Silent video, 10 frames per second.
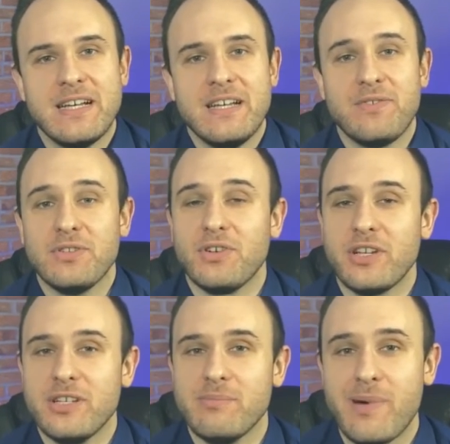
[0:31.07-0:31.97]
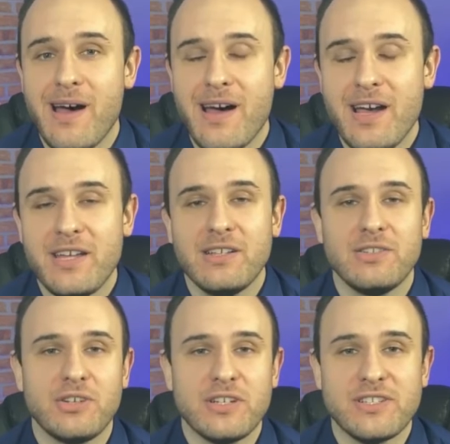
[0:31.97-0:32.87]
If you're looking to buy,
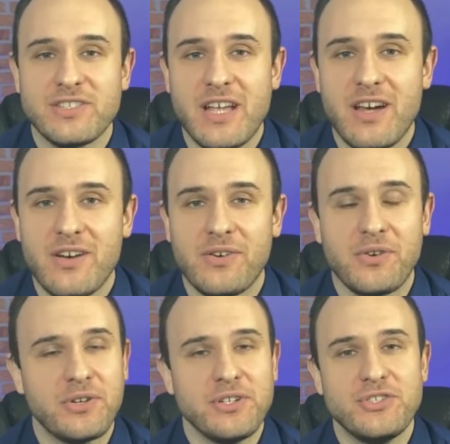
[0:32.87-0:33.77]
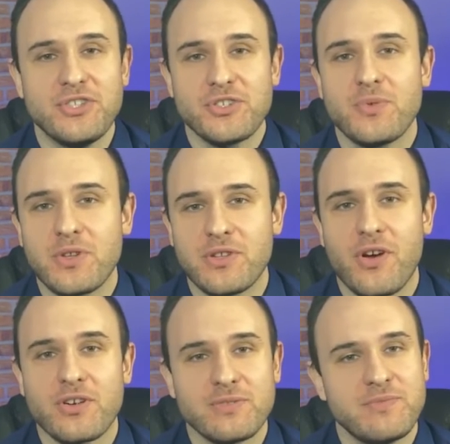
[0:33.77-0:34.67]
looking to sell, or you just want to
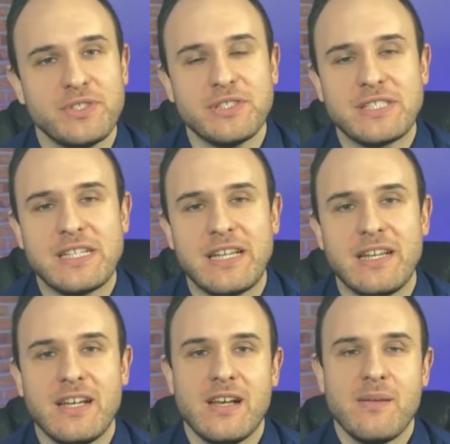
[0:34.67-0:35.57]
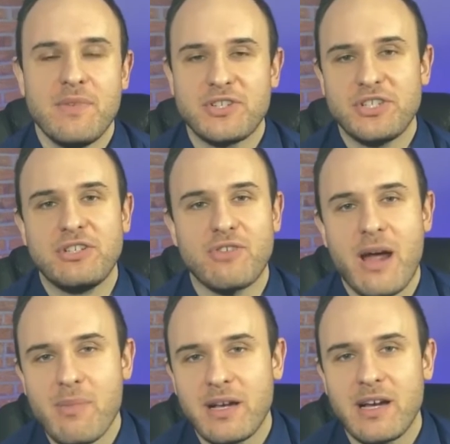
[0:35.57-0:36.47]
talk some real estate, make sure you
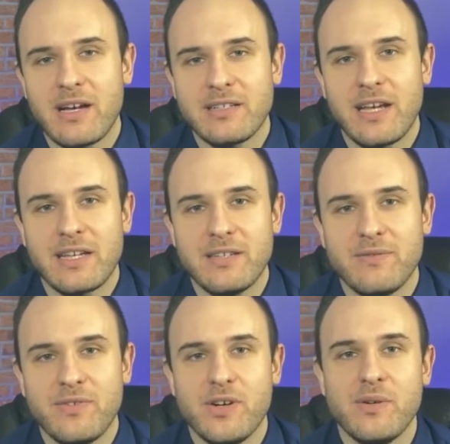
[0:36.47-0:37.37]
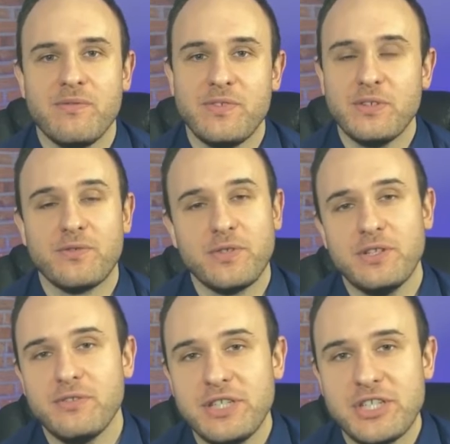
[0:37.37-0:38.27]
grab my contact info and feel free to
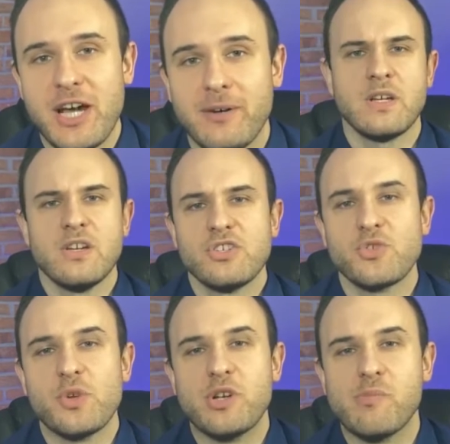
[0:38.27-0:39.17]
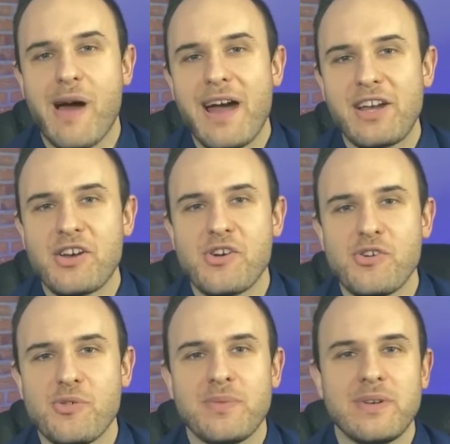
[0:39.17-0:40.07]
reach out. So when you're buying a
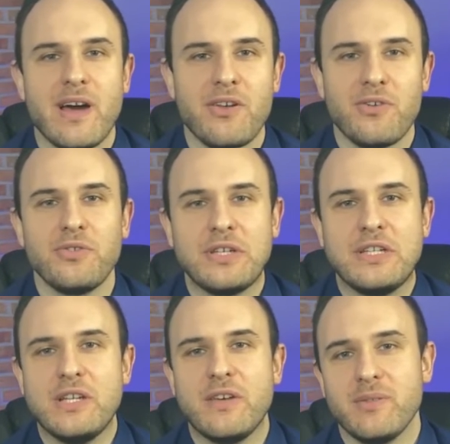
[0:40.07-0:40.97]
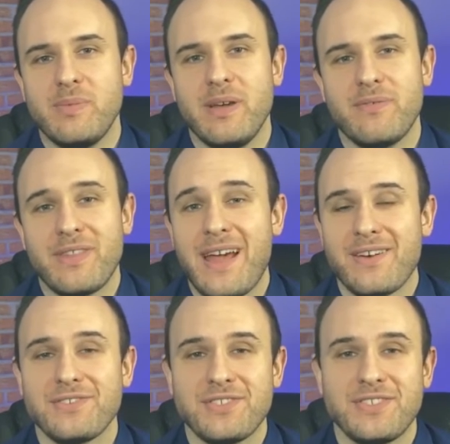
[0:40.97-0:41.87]
home, not only do you have to pay for the
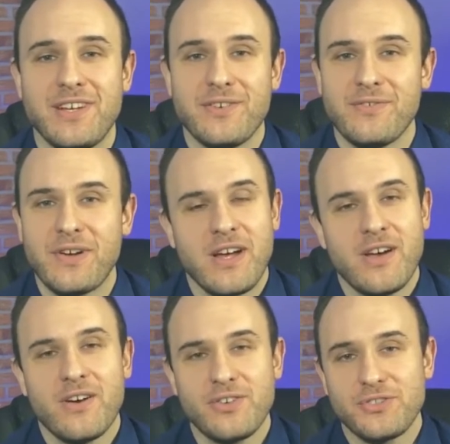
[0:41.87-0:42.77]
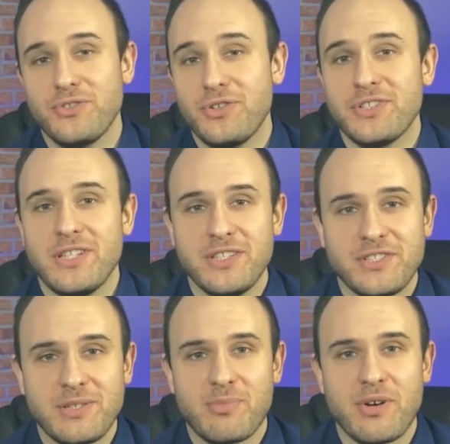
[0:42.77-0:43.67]
house itself, also known as the
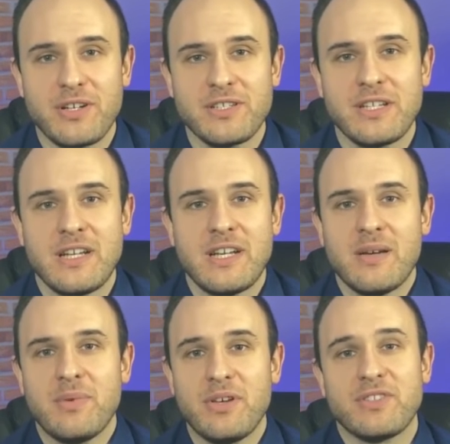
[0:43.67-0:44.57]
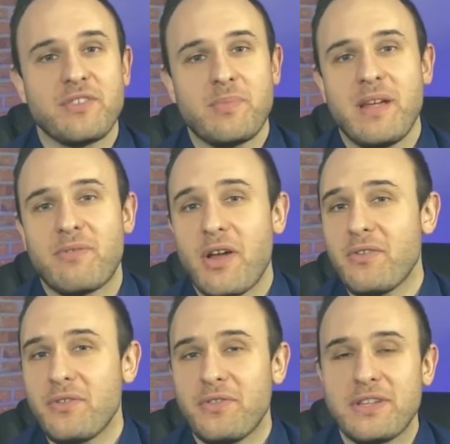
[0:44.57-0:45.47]
listing price, but you also have to pay for
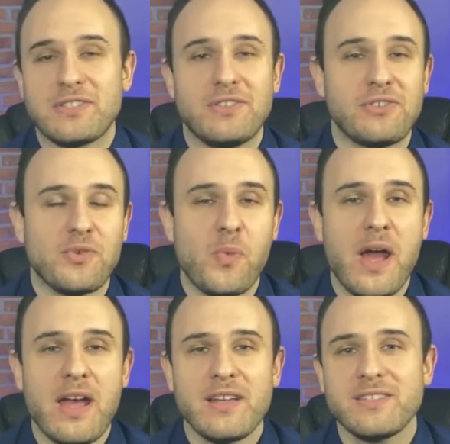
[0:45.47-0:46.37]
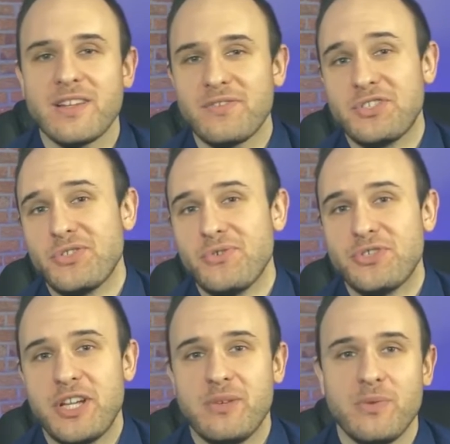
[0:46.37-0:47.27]
other things along the way, stuff
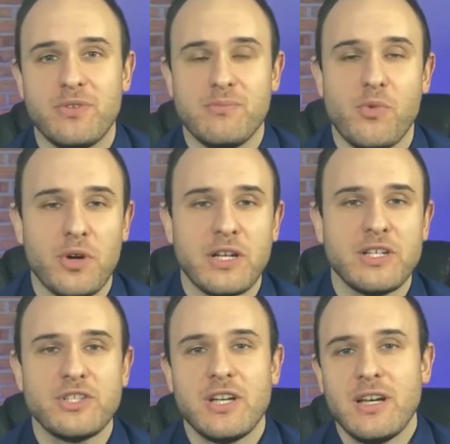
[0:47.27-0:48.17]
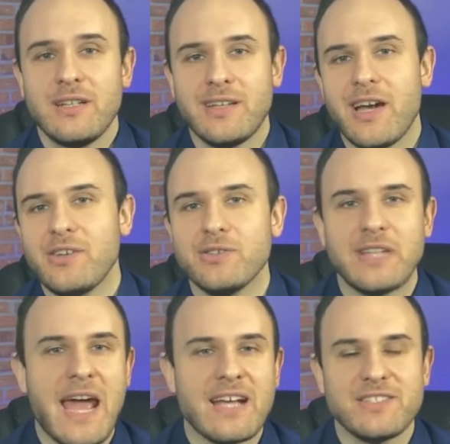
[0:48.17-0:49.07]
associated with your mortgage, title,
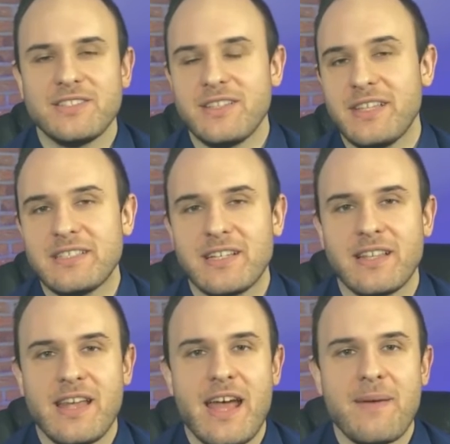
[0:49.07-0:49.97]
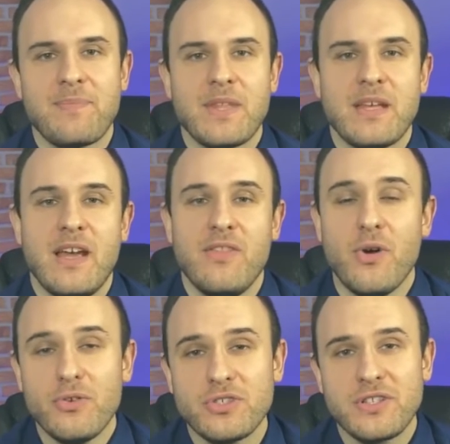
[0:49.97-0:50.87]
taxes, and things like that. And
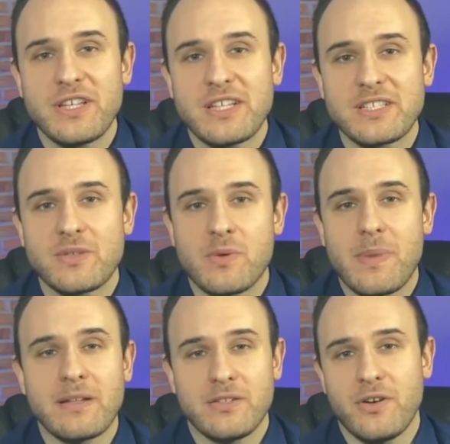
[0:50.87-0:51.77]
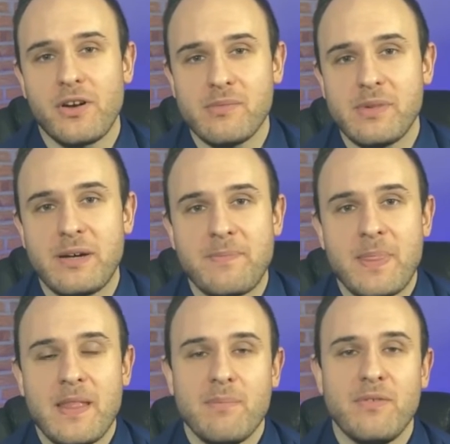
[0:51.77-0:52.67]
those are the things that we're about to talk about.
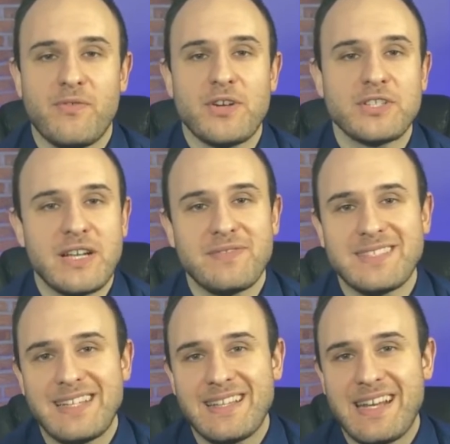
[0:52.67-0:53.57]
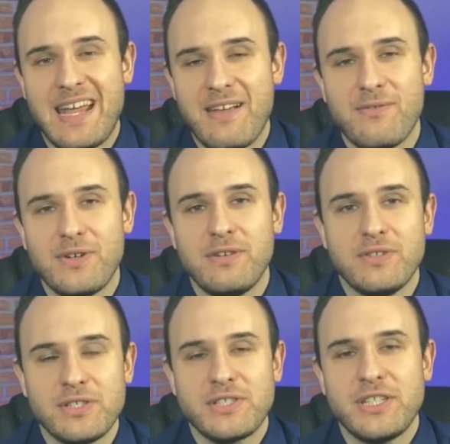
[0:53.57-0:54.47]
But first I have to say that every
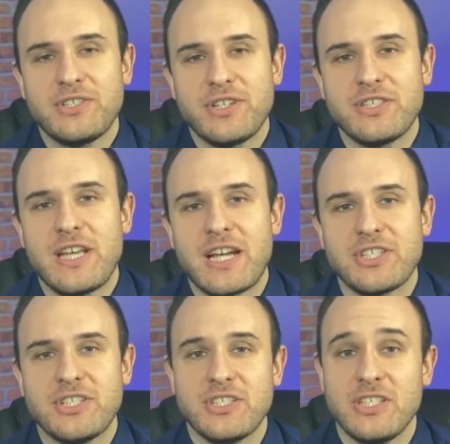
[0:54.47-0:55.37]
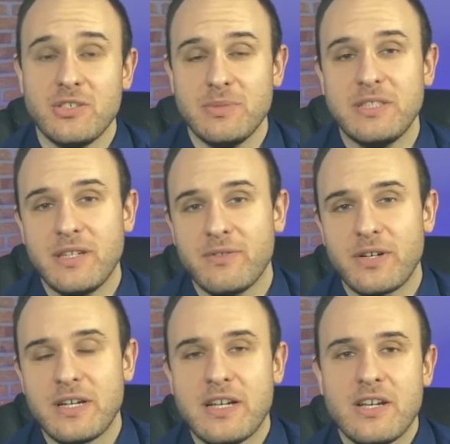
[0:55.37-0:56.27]
real estate transaction is a little bit
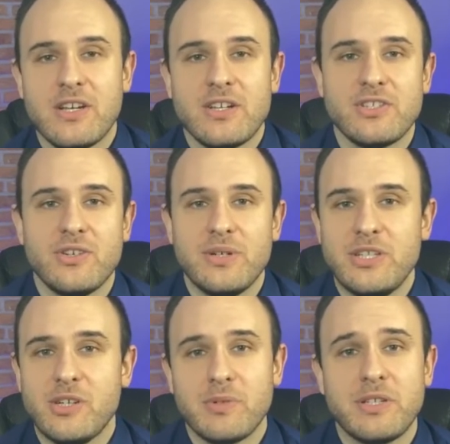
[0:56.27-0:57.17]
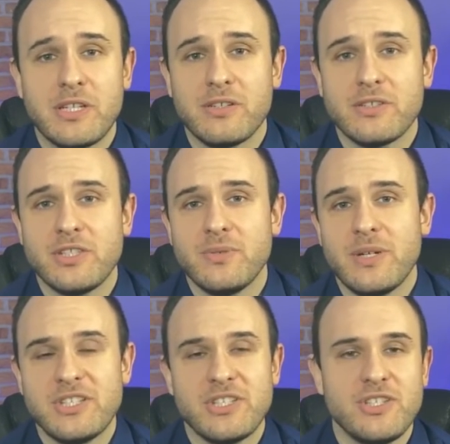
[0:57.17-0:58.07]
different. So in your particular
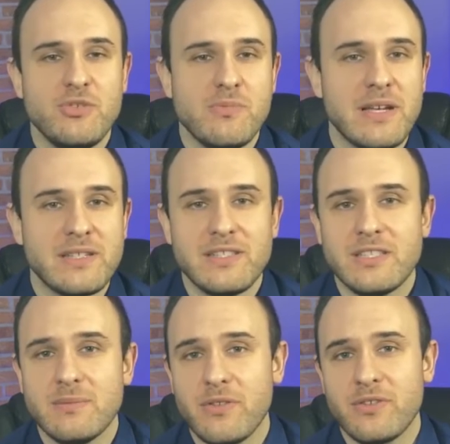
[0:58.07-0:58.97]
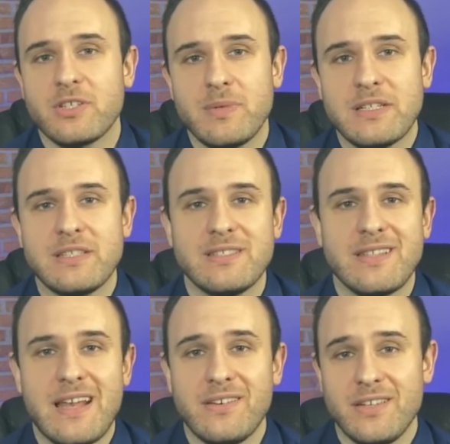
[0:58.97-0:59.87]
situation, you may see some other expenses
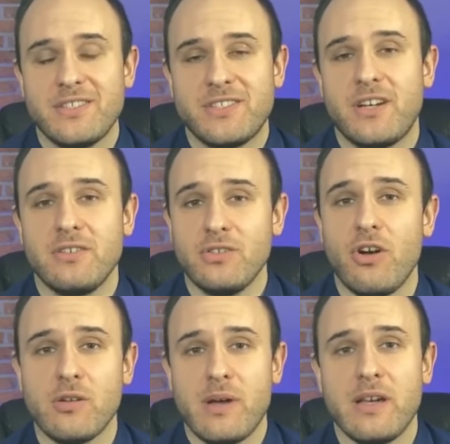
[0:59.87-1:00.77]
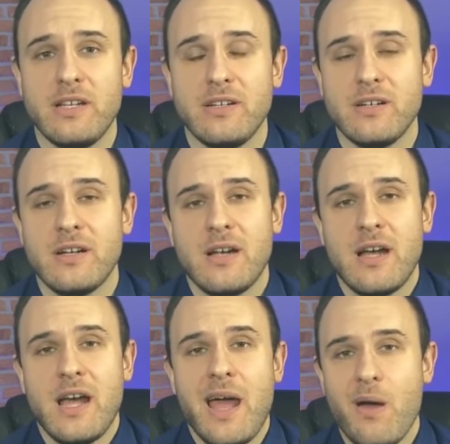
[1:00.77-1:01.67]
that I don't necessarily talk about here.
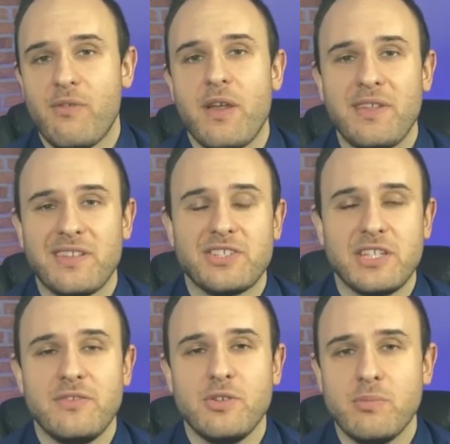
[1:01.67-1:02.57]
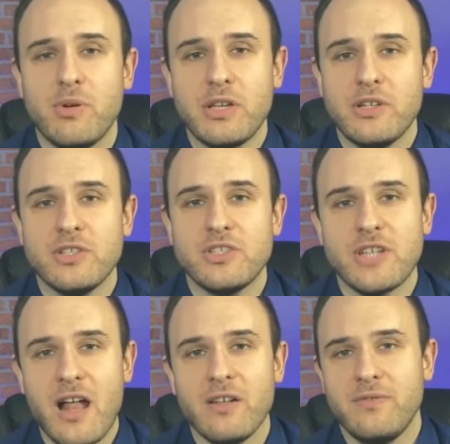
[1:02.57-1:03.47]
However, I think this should give you a pretty good solid